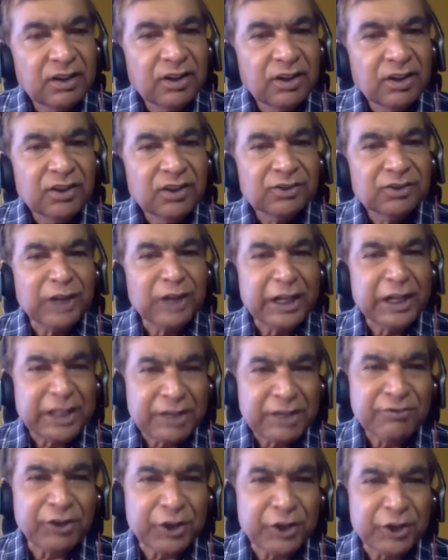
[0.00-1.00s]
So
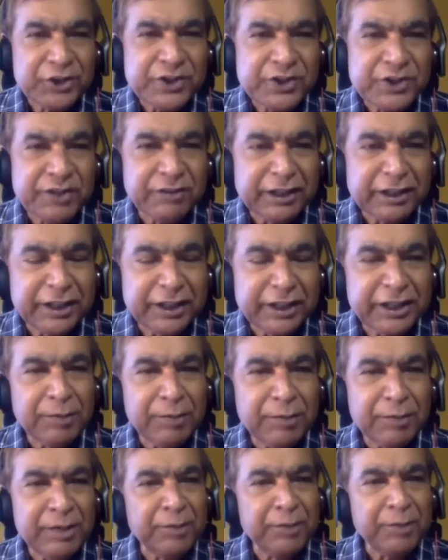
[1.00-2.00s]
1947, India
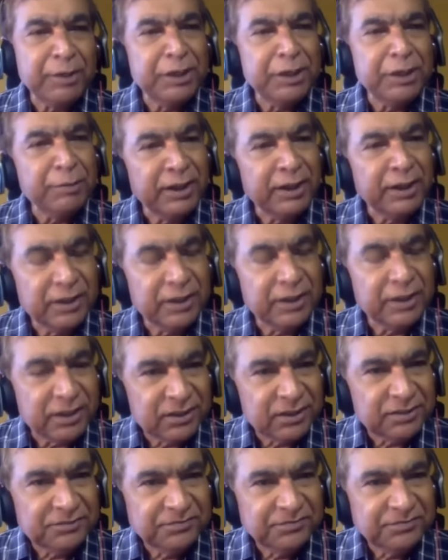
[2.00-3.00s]
became independent.
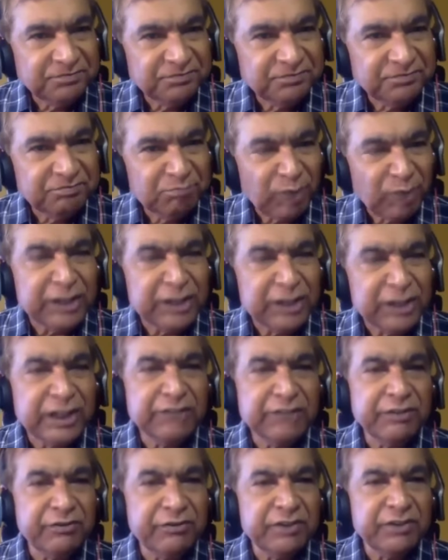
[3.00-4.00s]

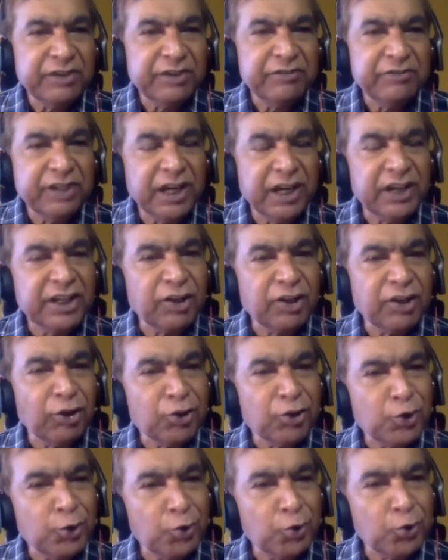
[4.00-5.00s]
1950, we had the
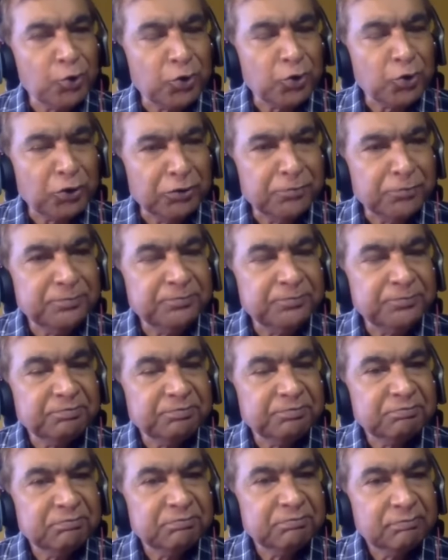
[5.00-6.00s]
Constitution,
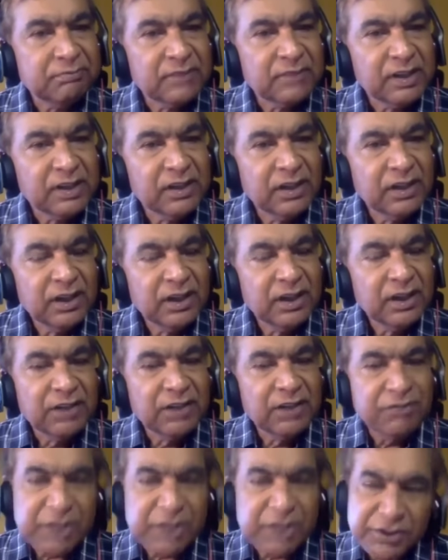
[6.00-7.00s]

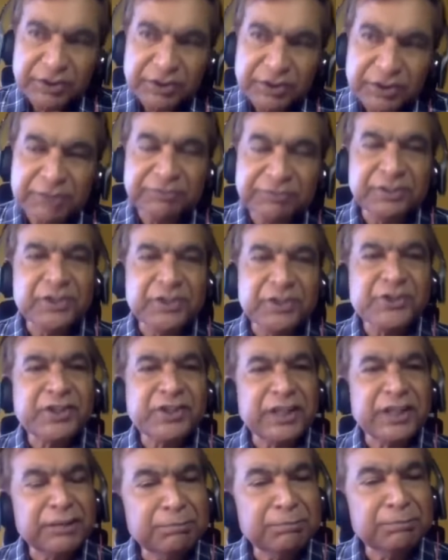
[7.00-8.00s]
which for the first
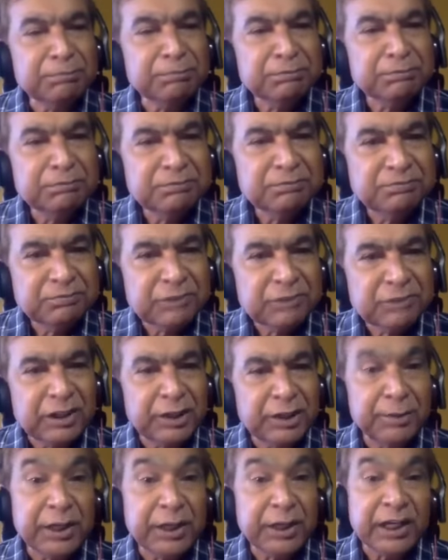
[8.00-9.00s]
time
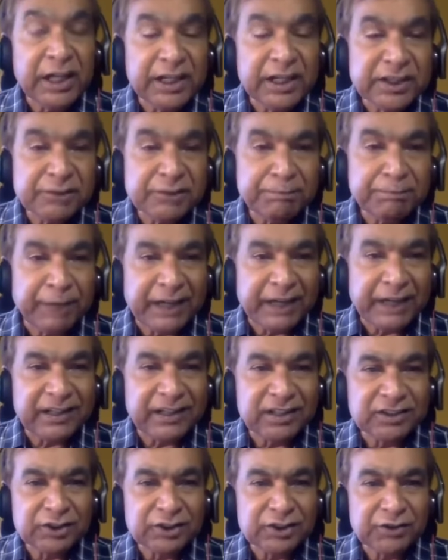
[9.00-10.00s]
criminalized
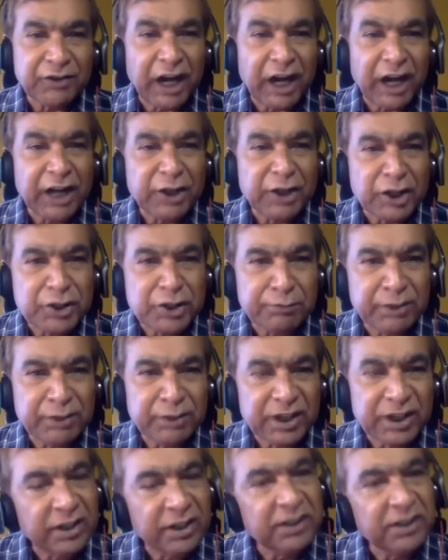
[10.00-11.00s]
practices of
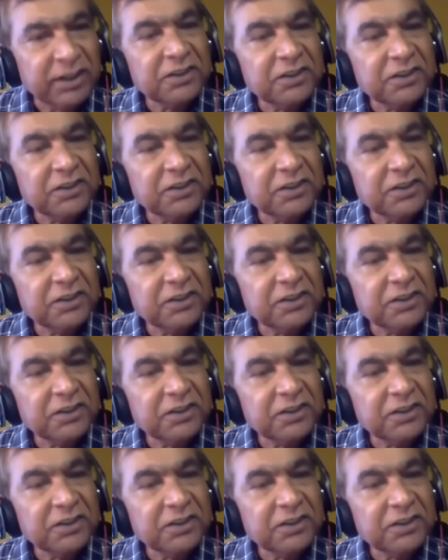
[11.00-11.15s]
untouchability.